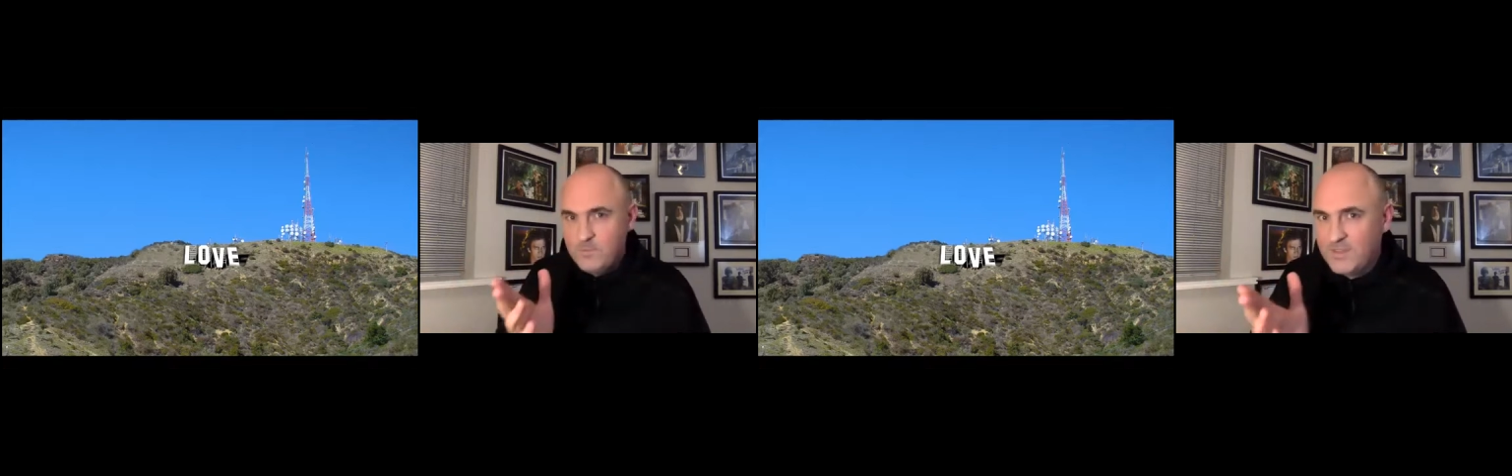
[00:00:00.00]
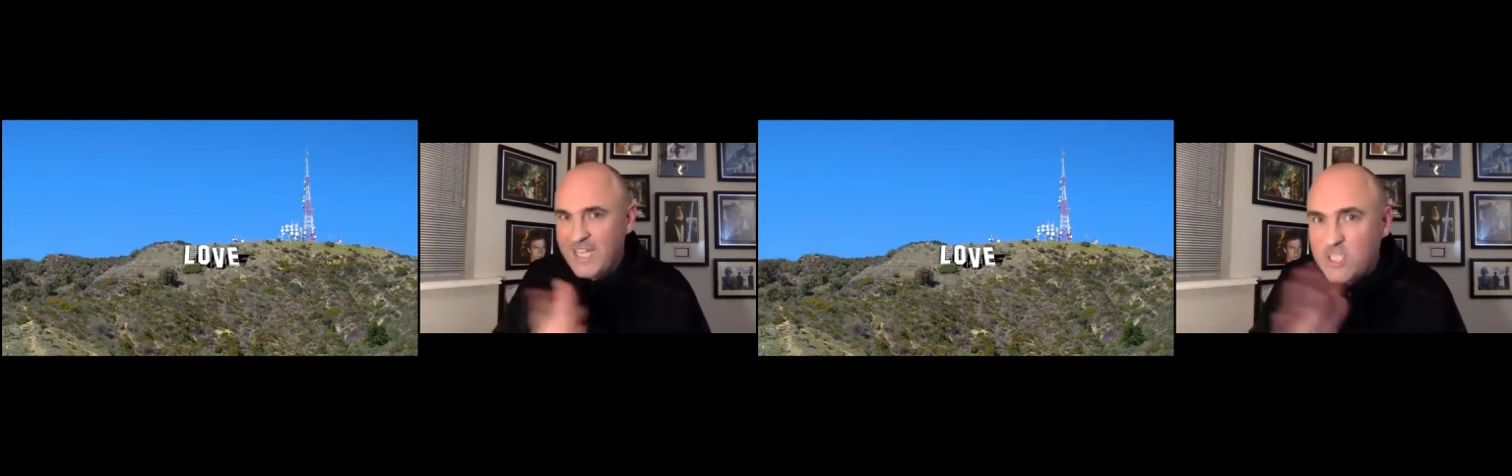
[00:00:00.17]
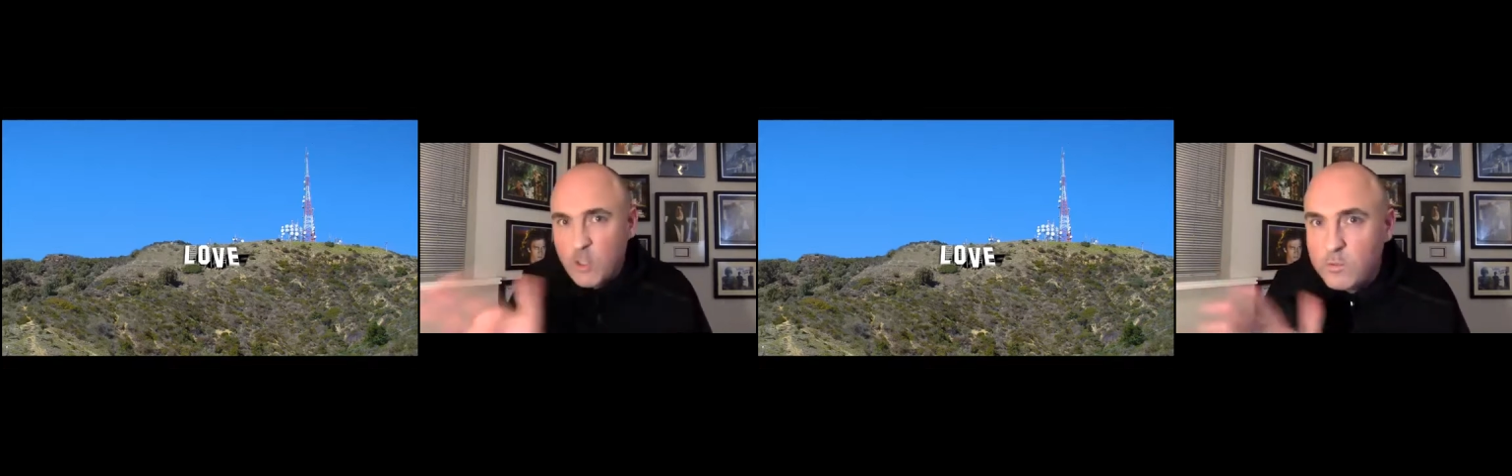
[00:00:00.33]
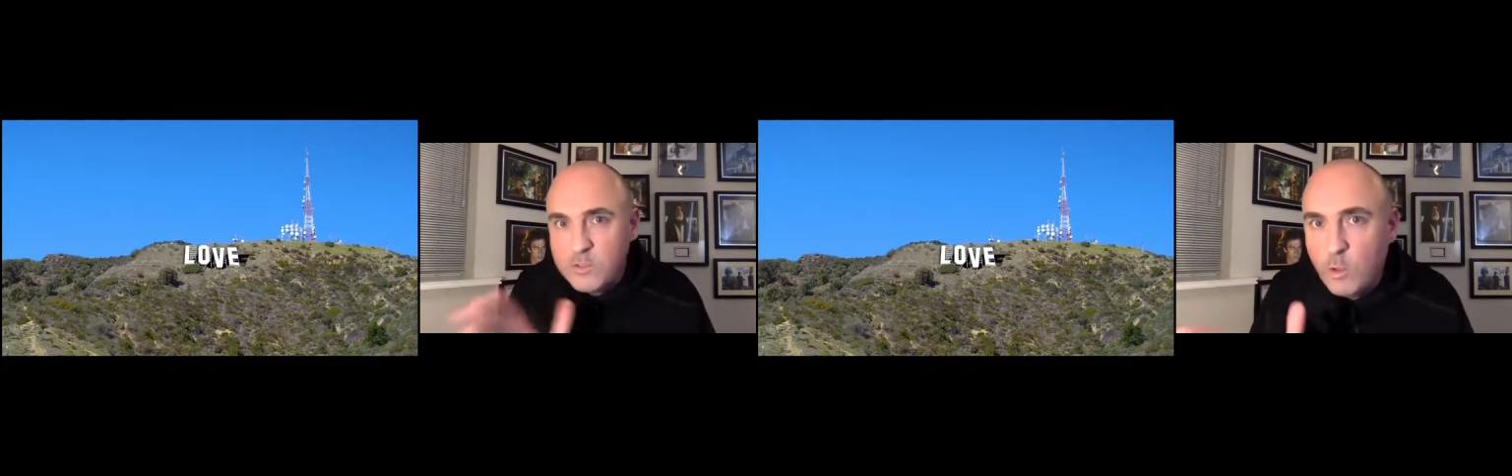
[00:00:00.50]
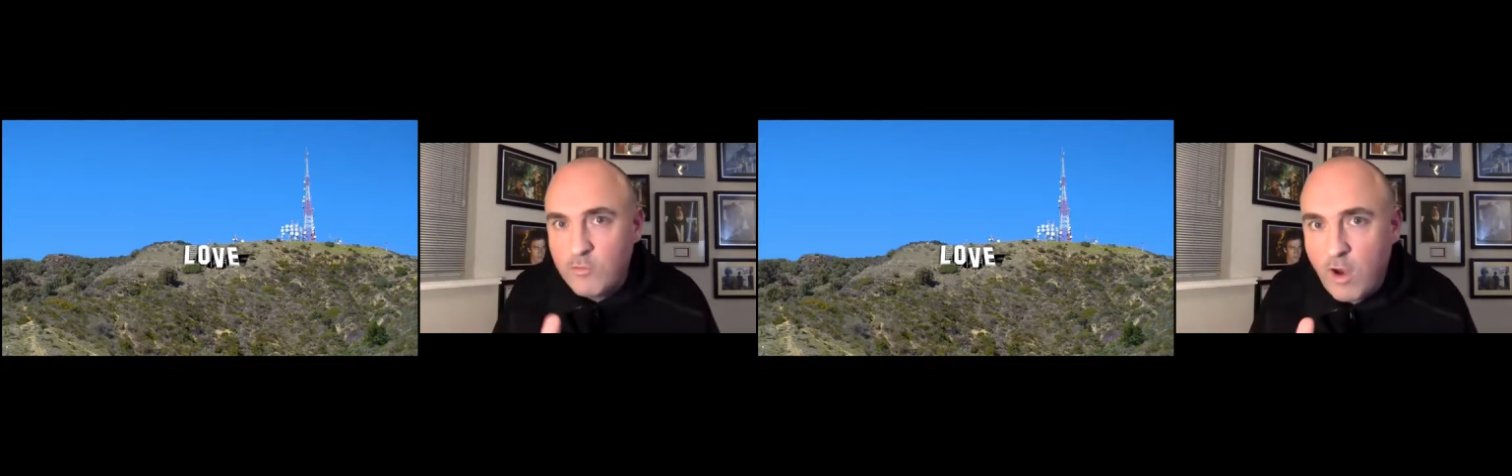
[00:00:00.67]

Things always go